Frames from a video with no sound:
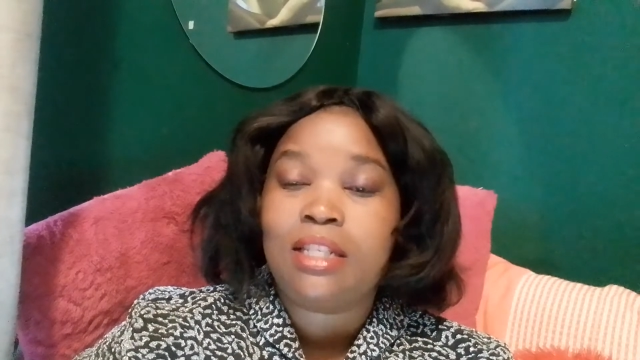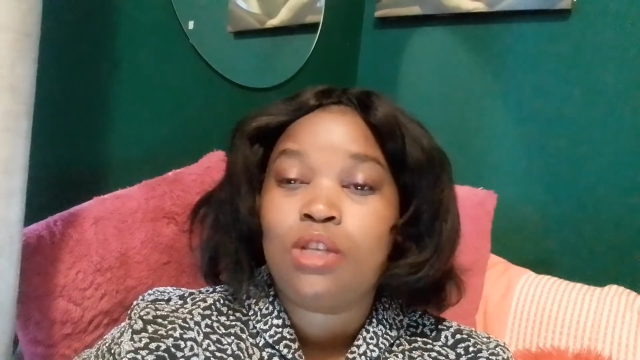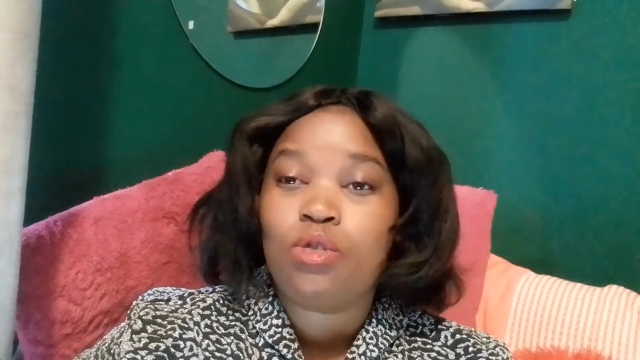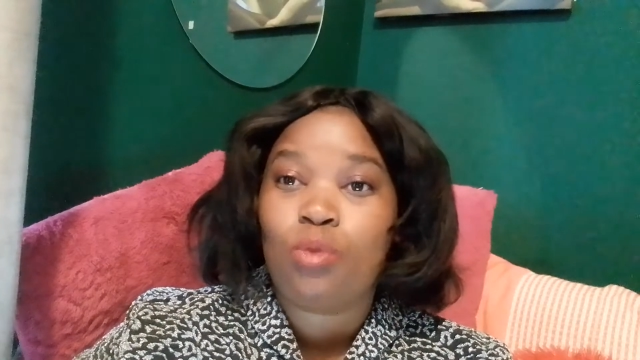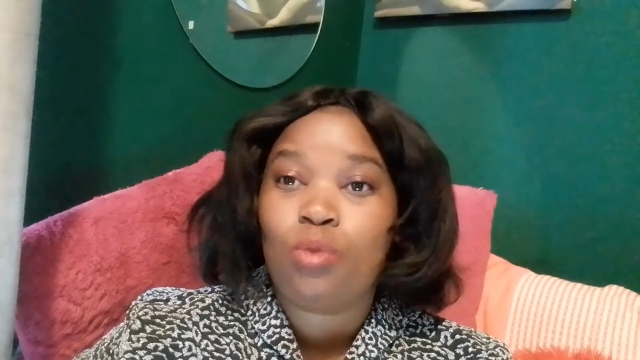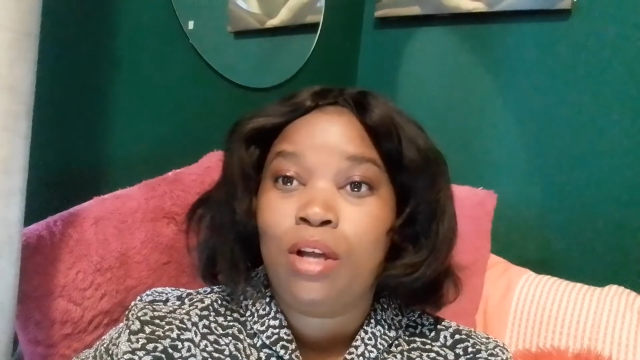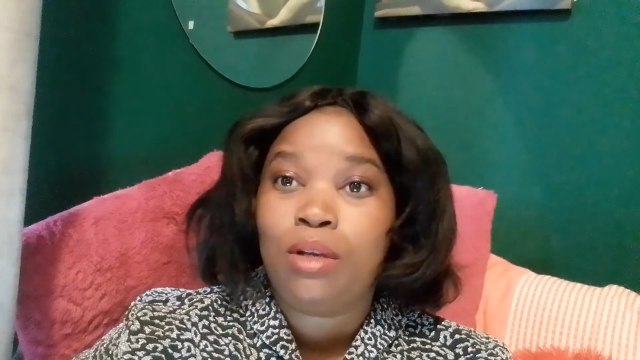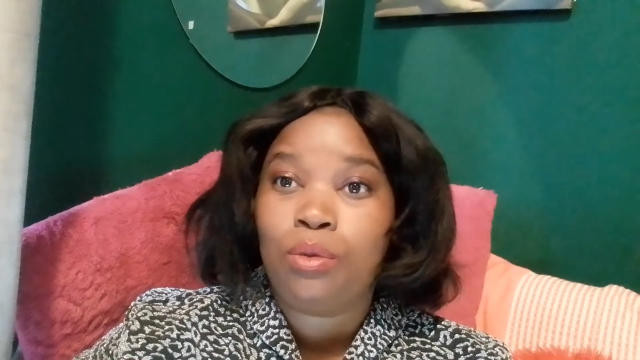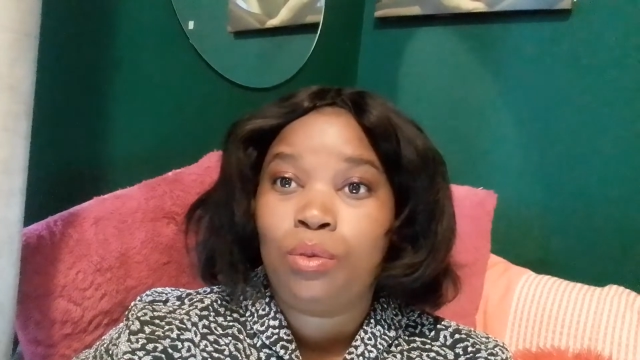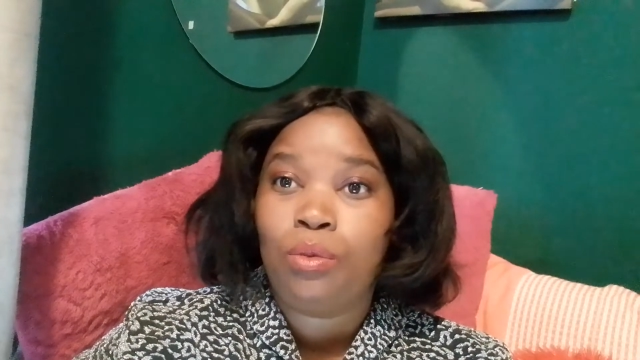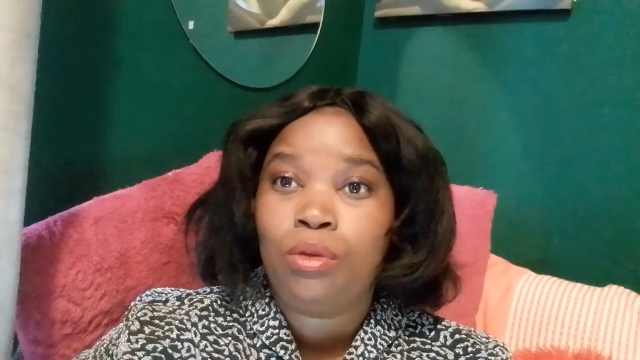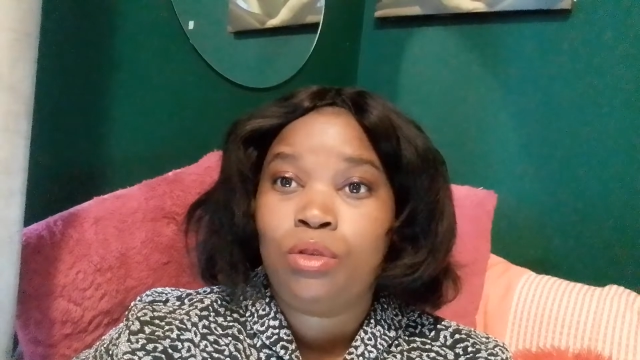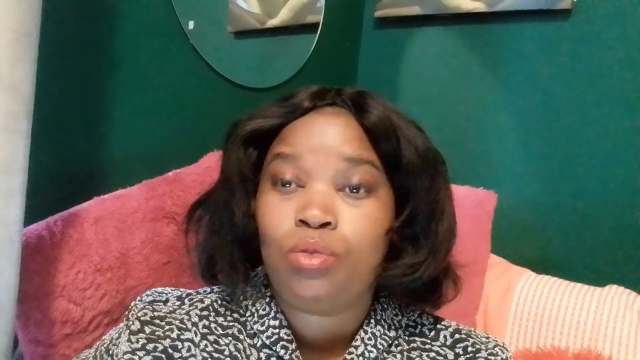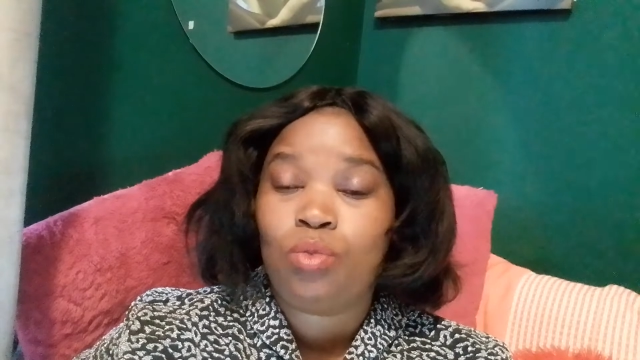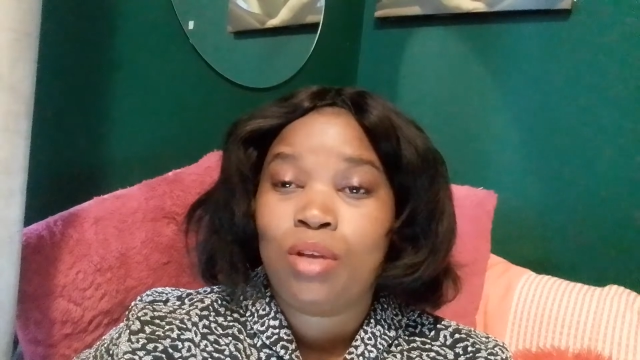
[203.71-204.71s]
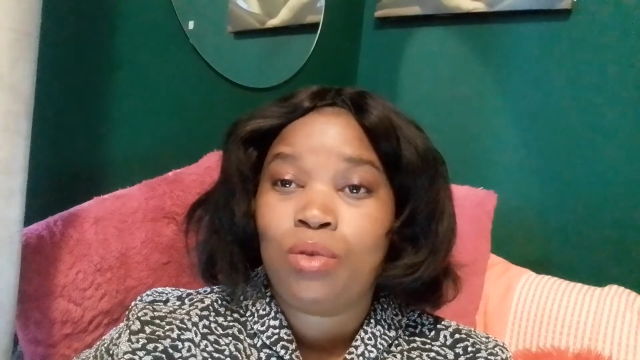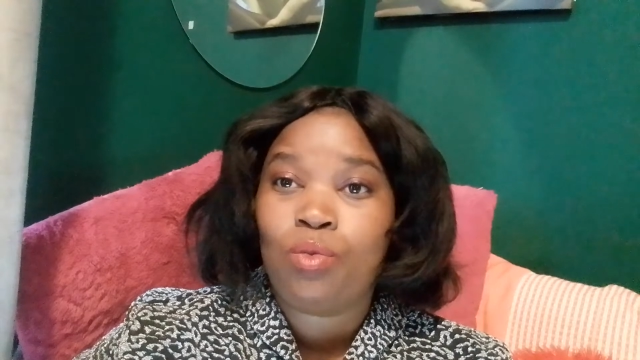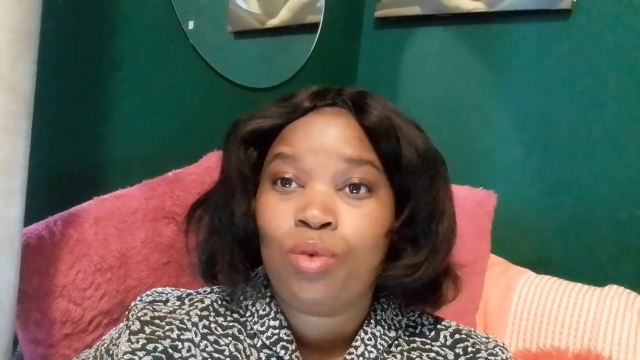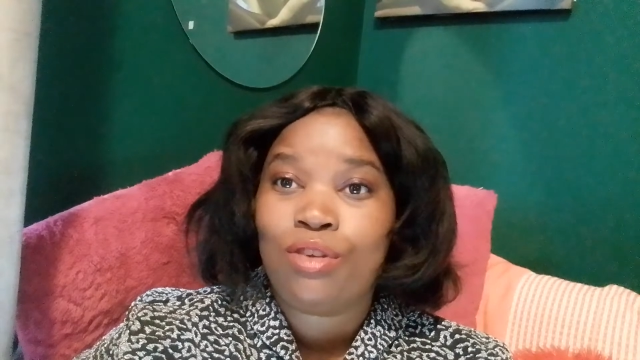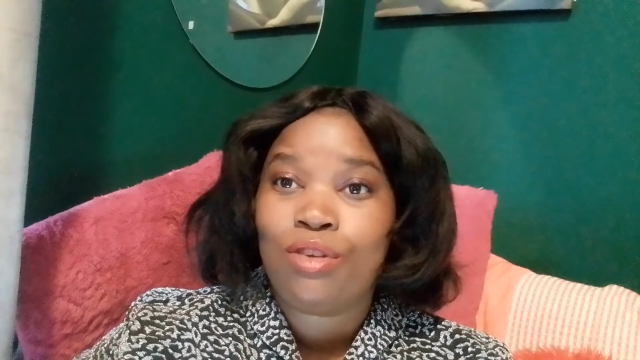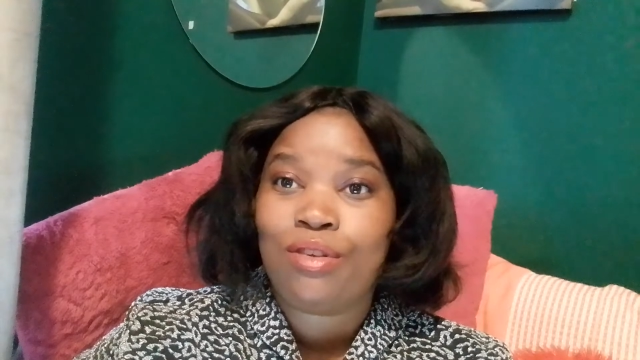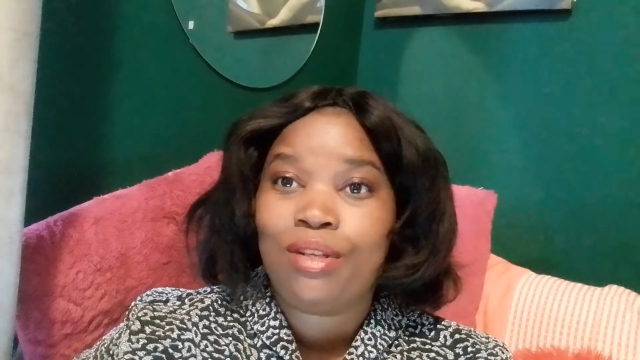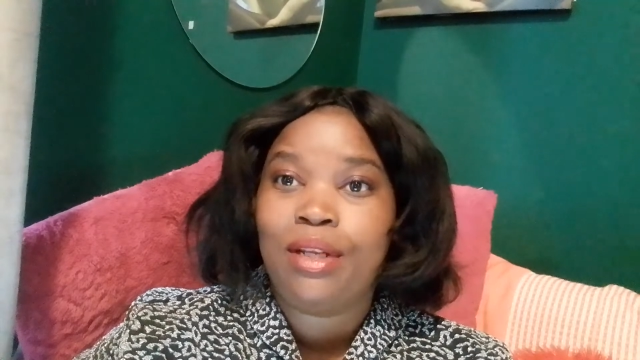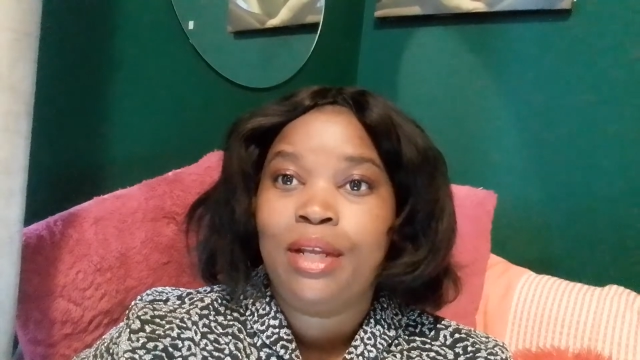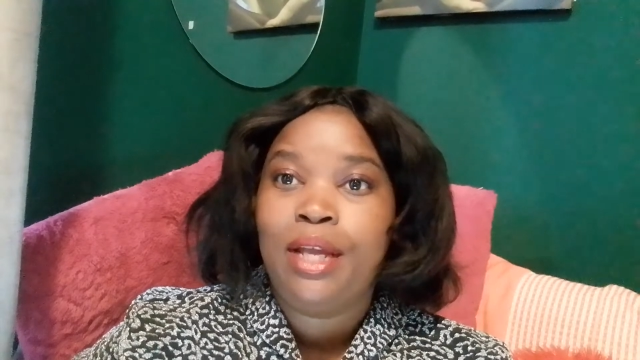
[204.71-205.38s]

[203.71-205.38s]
is one question.